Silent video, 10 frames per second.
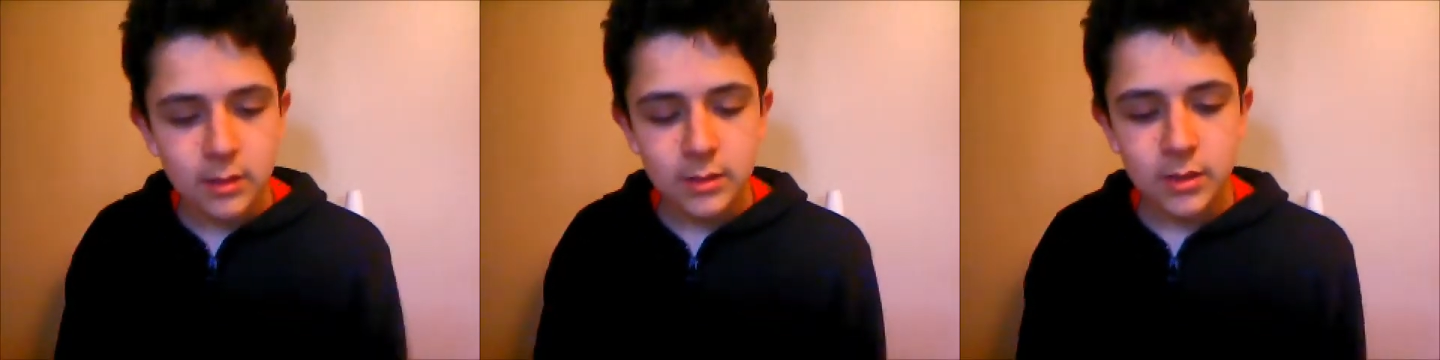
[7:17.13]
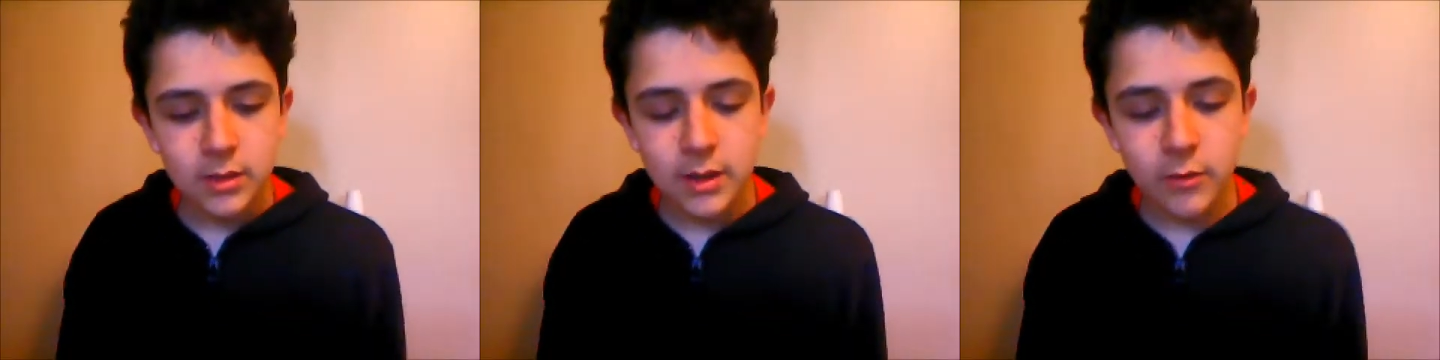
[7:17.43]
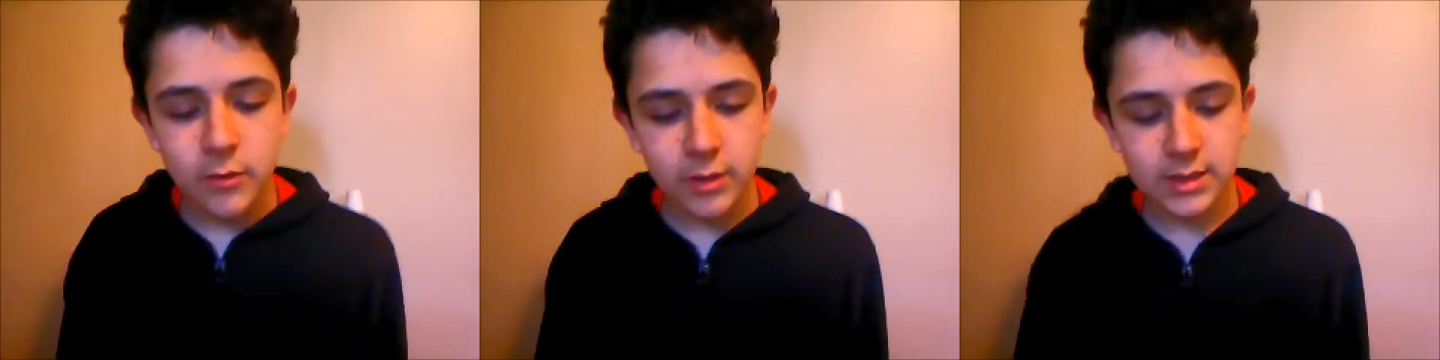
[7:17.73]
Another
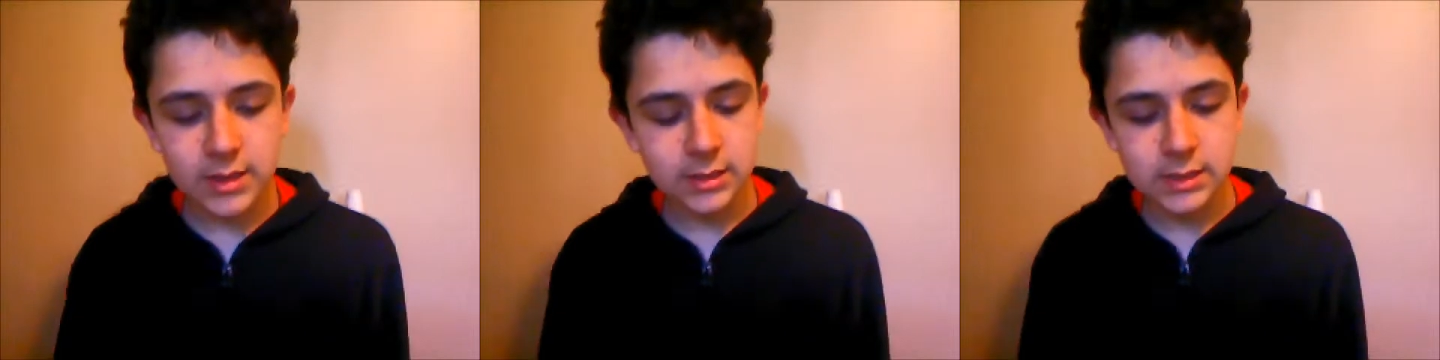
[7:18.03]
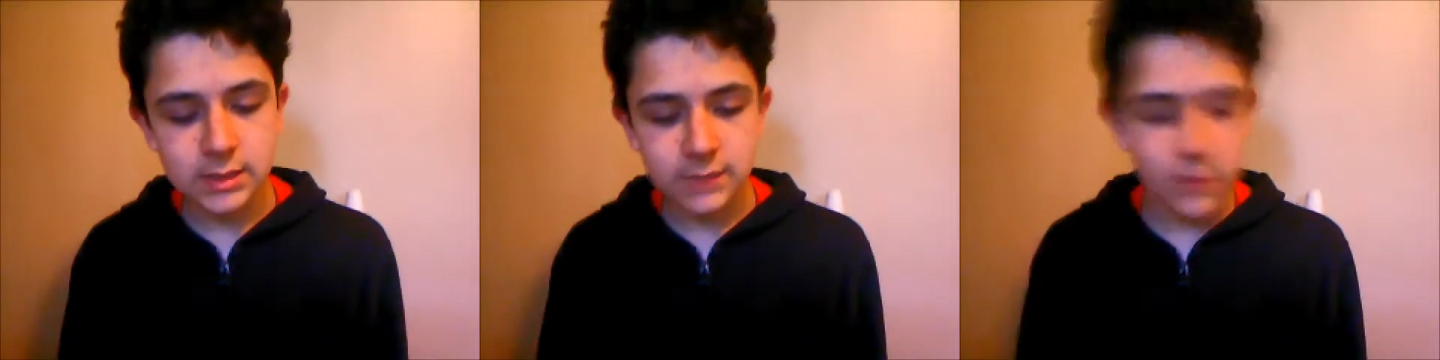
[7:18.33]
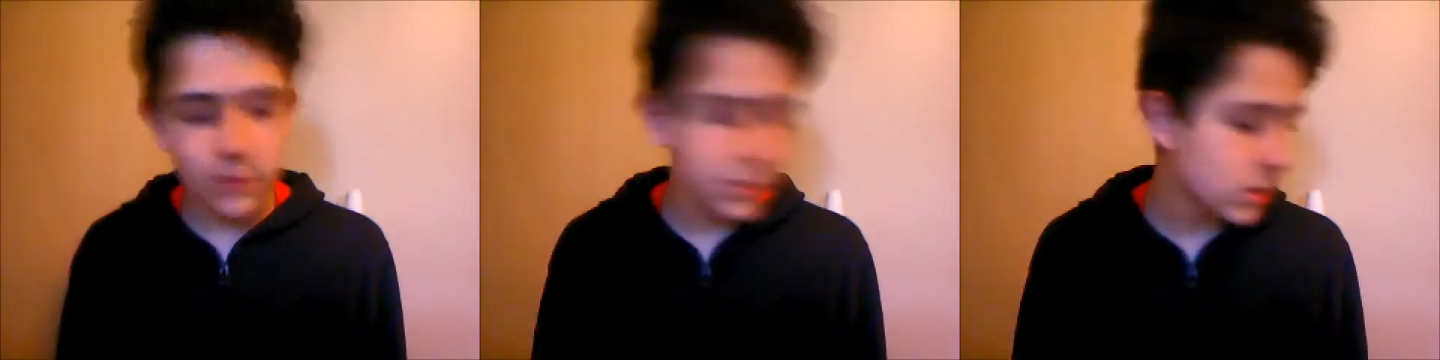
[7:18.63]
thing that is very
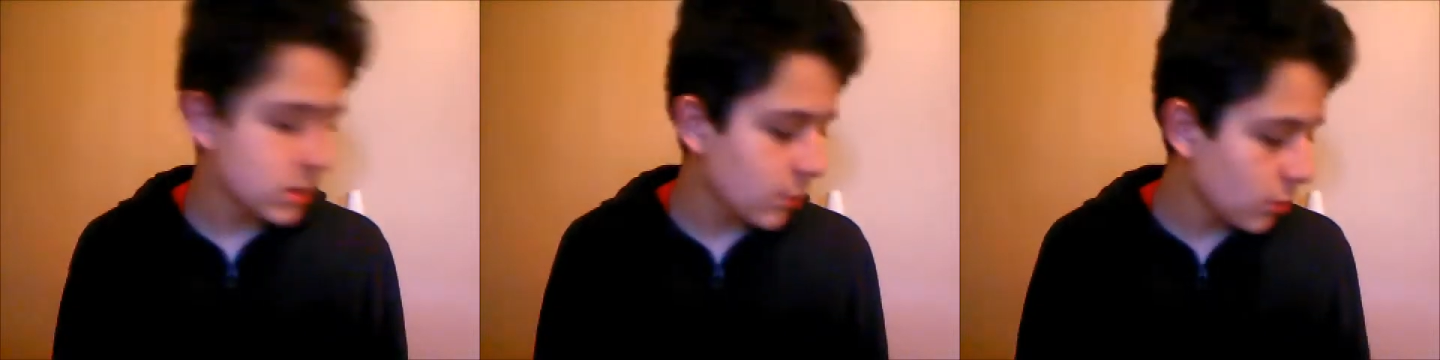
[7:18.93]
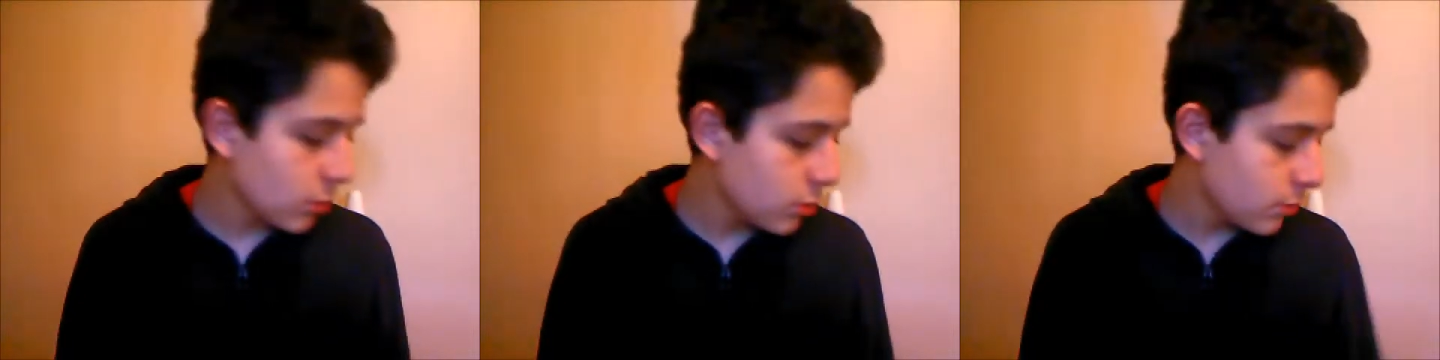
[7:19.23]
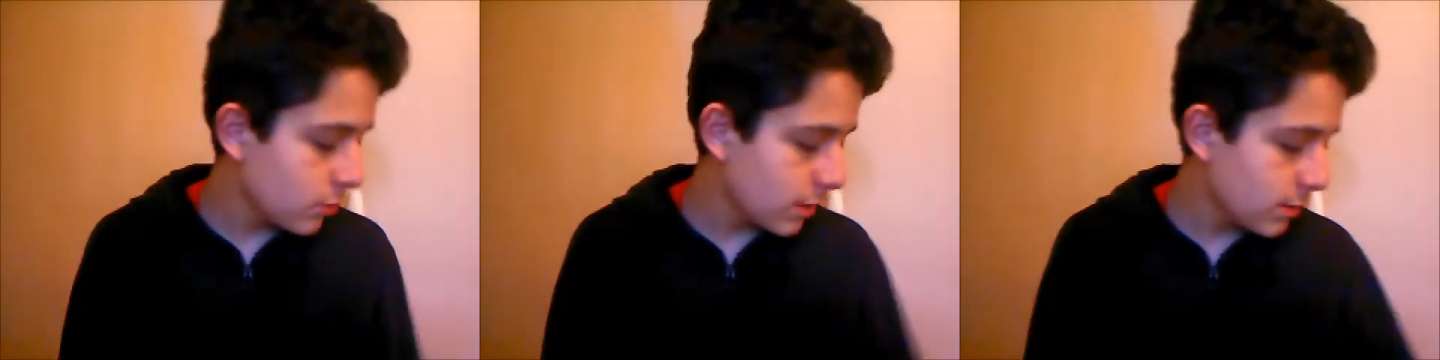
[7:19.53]
similar,
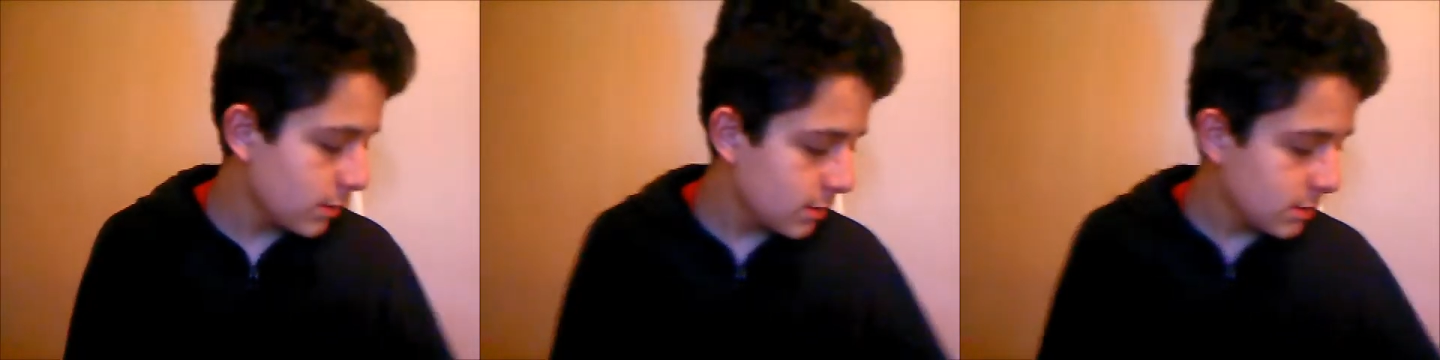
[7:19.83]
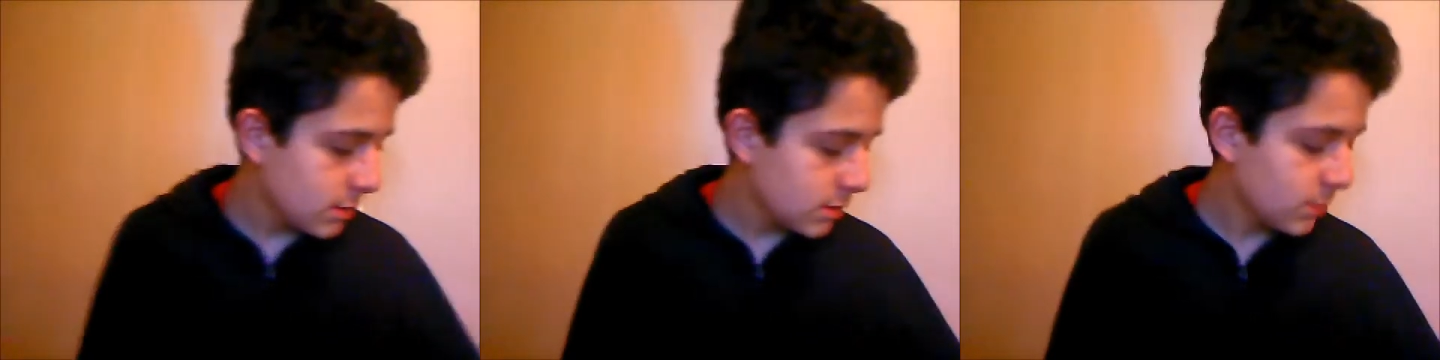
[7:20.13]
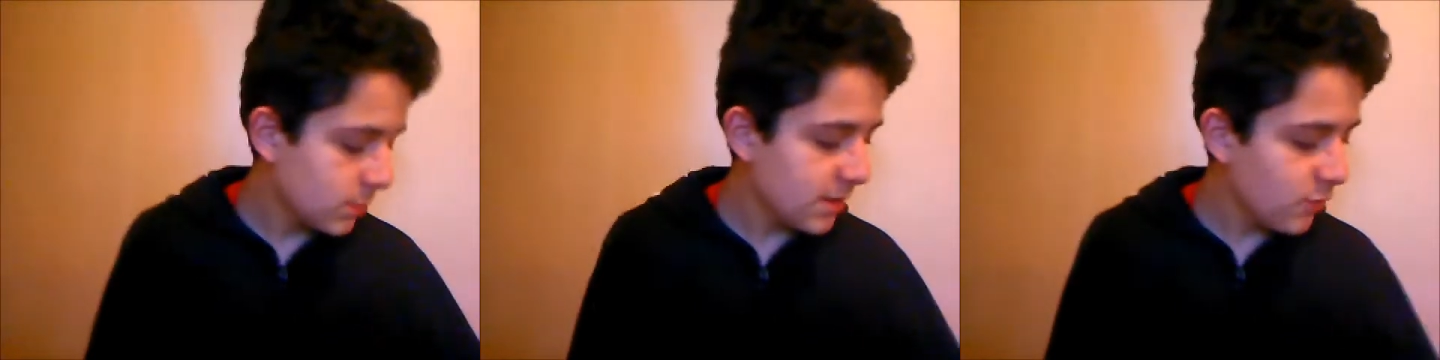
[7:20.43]
but a little bit
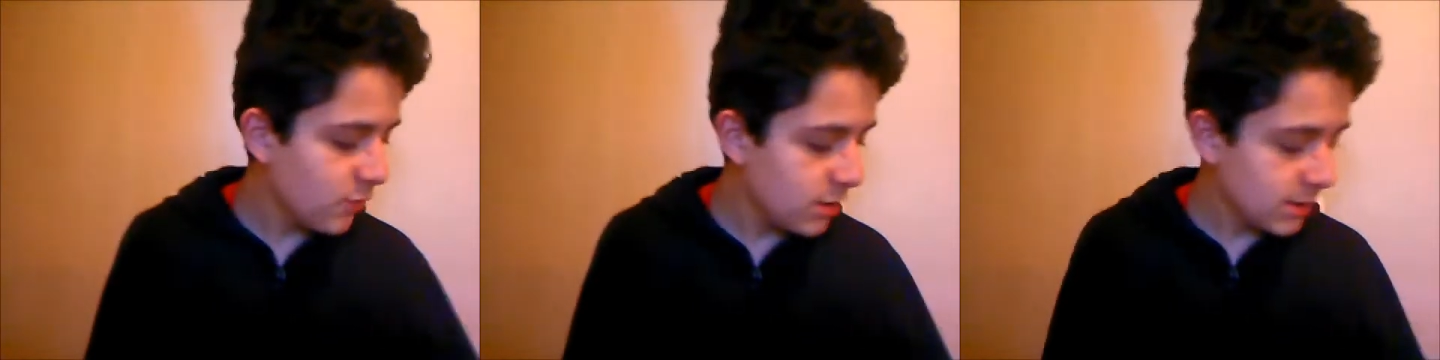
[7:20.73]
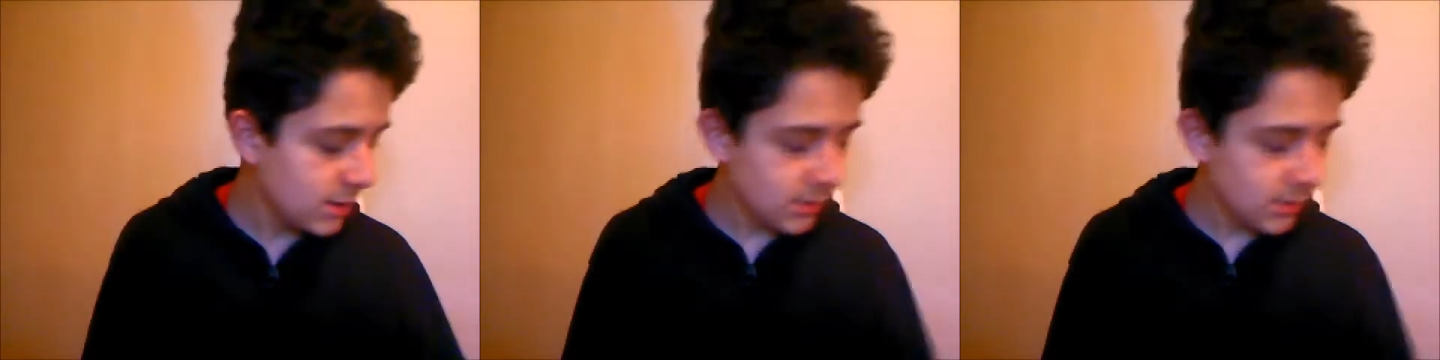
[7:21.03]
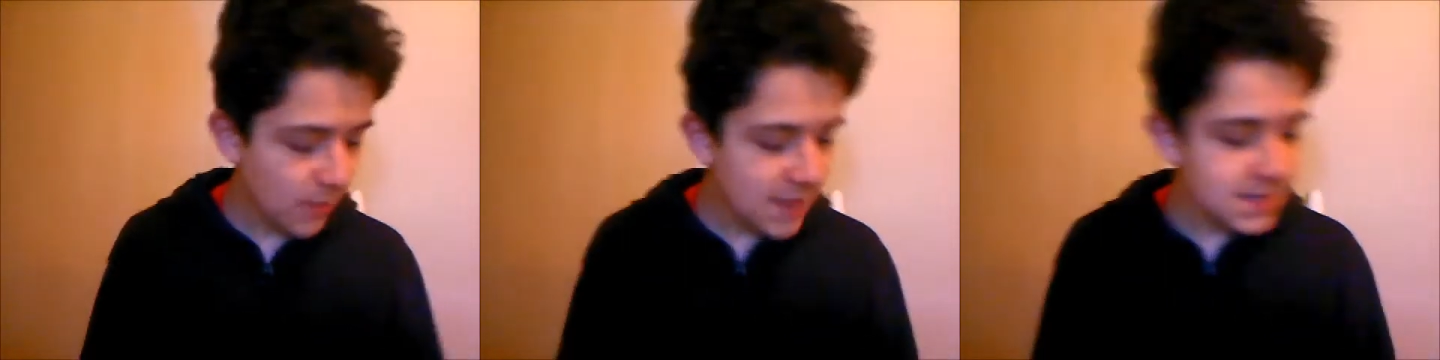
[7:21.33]
different, is
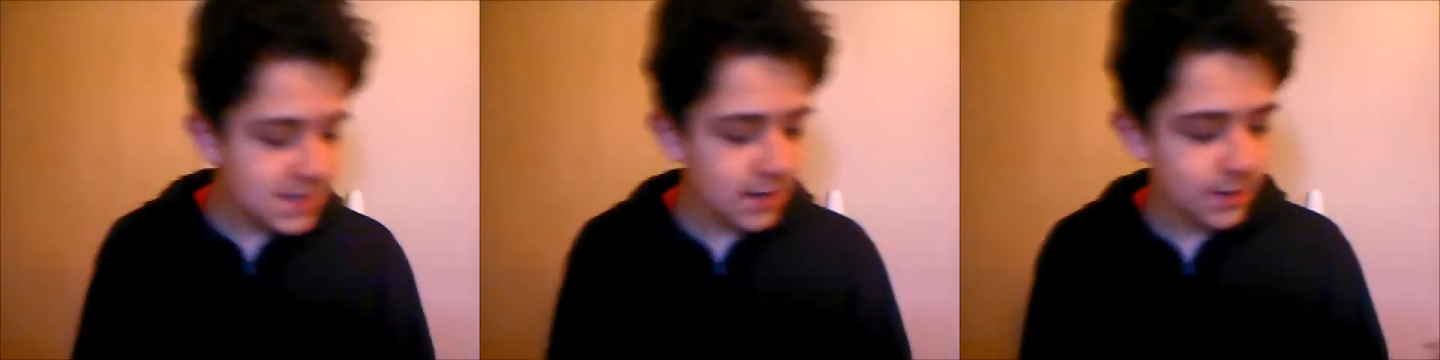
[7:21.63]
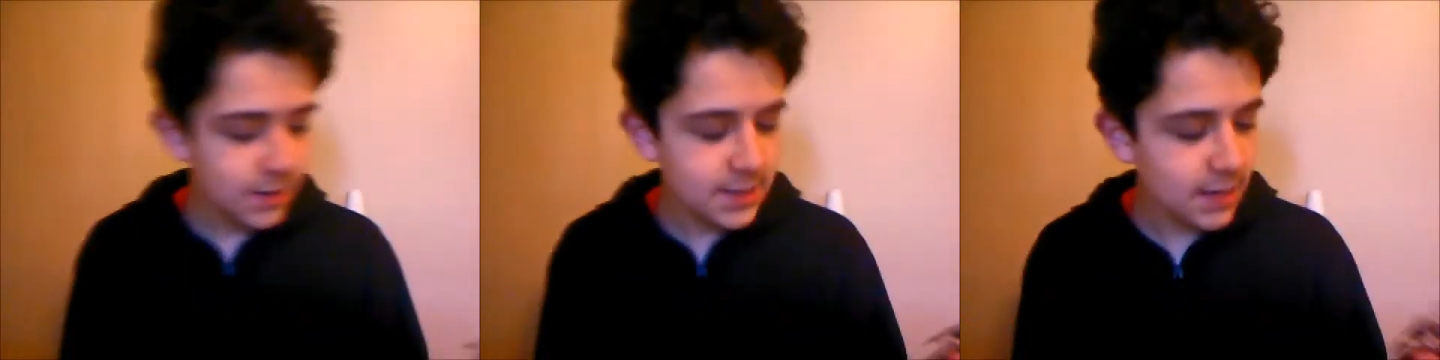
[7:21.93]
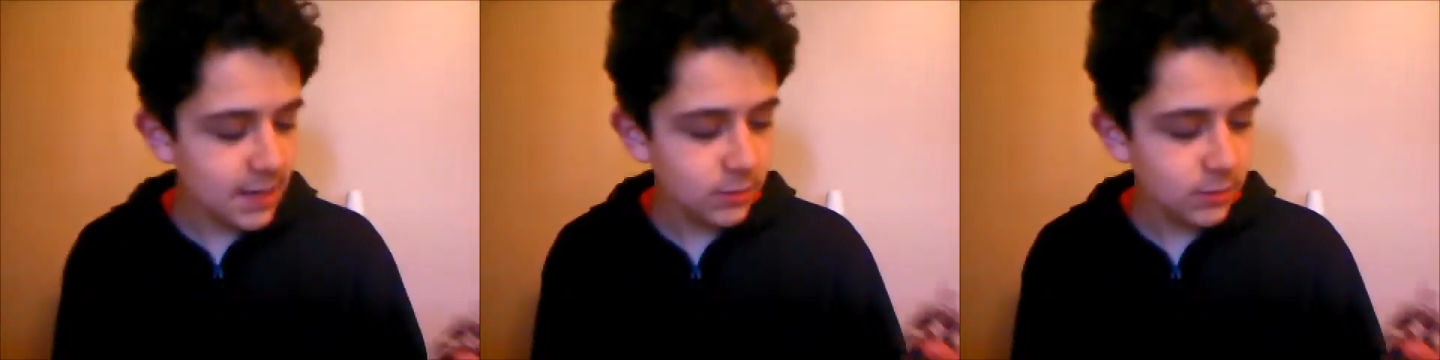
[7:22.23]
painted details.